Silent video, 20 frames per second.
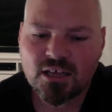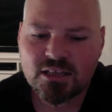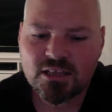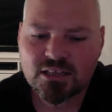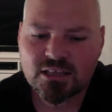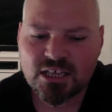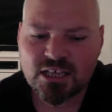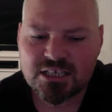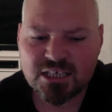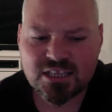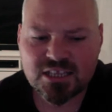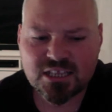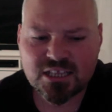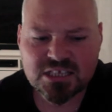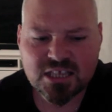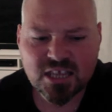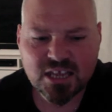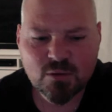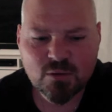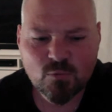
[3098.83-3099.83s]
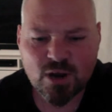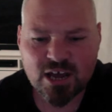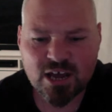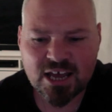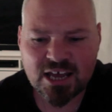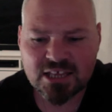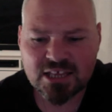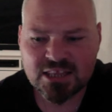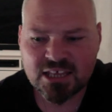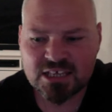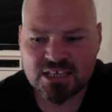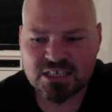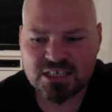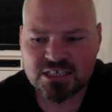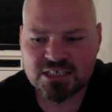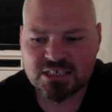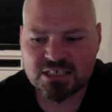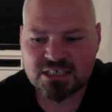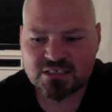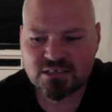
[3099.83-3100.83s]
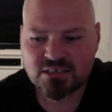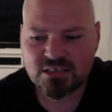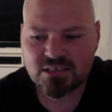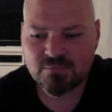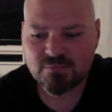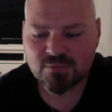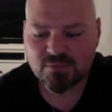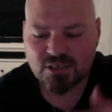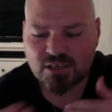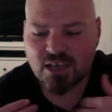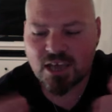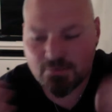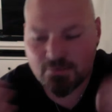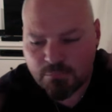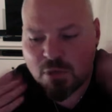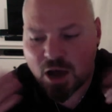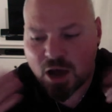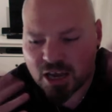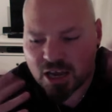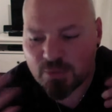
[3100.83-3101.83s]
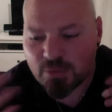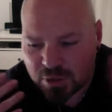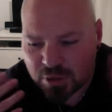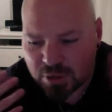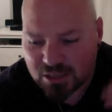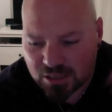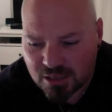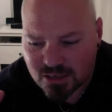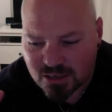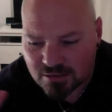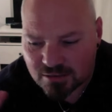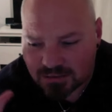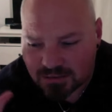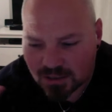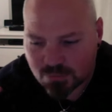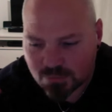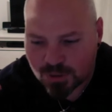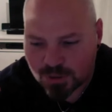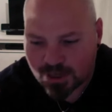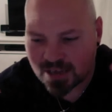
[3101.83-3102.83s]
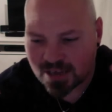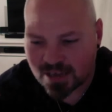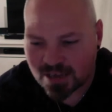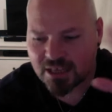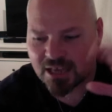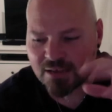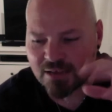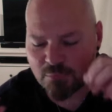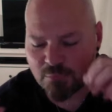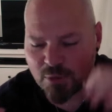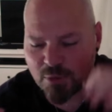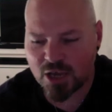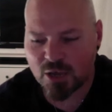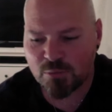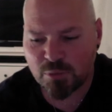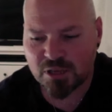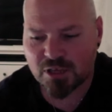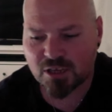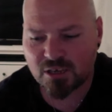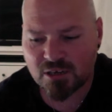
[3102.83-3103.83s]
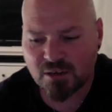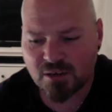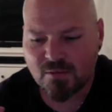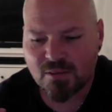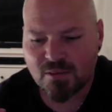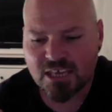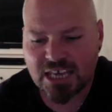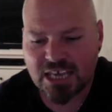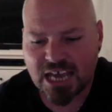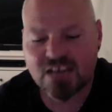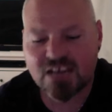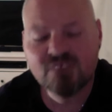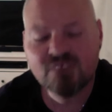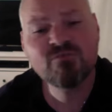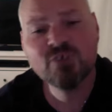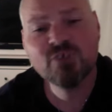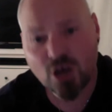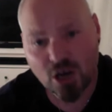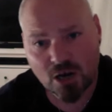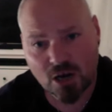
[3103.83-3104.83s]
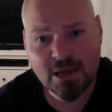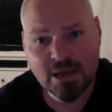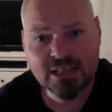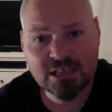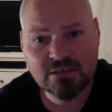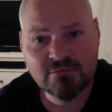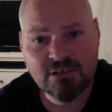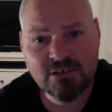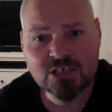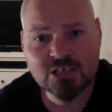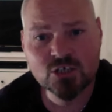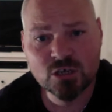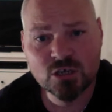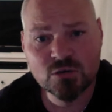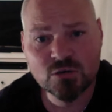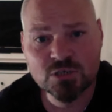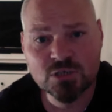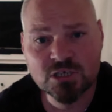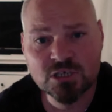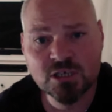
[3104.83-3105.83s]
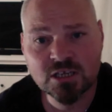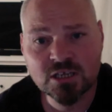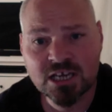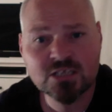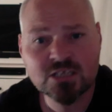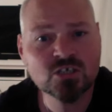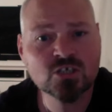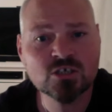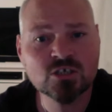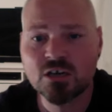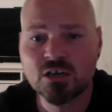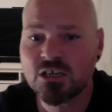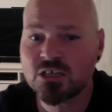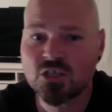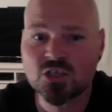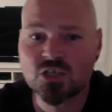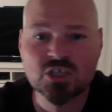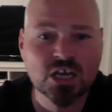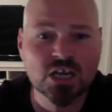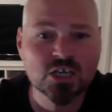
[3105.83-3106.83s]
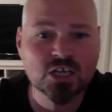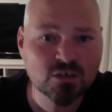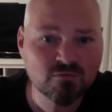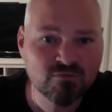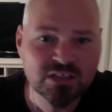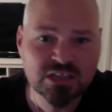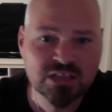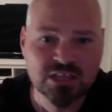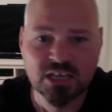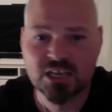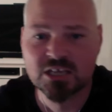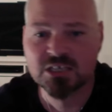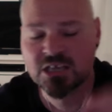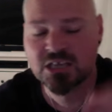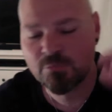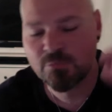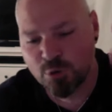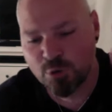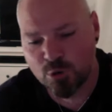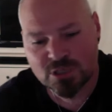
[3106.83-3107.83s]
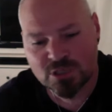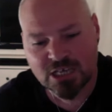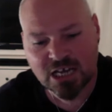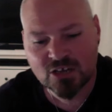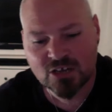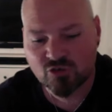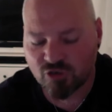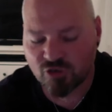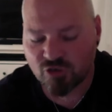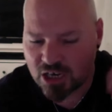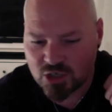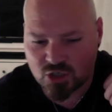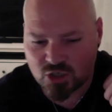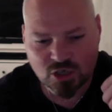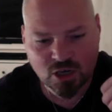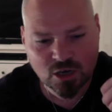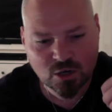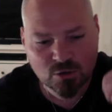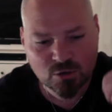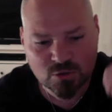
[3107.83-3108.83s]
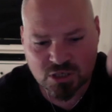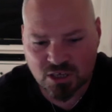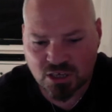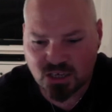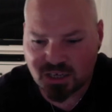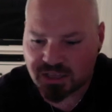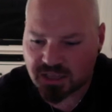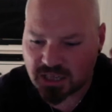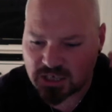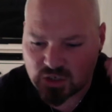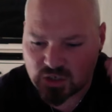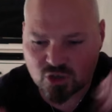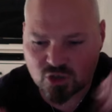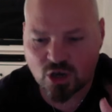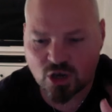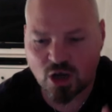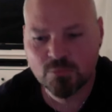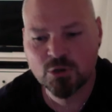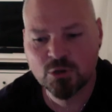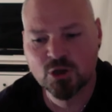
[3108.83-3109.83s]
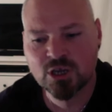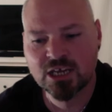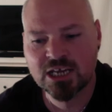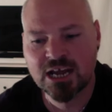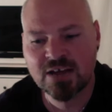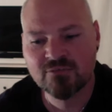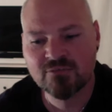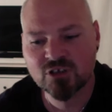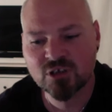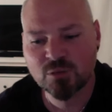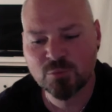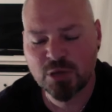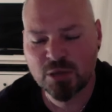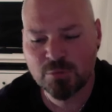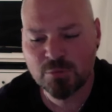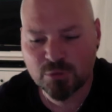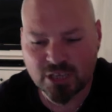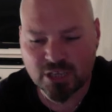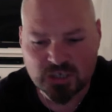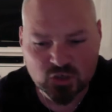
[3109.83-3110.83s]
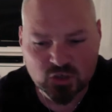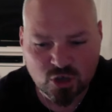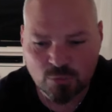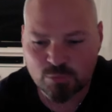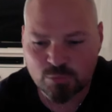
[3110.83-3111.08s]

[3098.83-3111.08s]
they did this thing where they, in my opinion, I'll put it out there, in my opinion, yep kind of forgot about their end user. They decided to chase other things. They pulled out trade shows. They stopped looking after the people. They stopped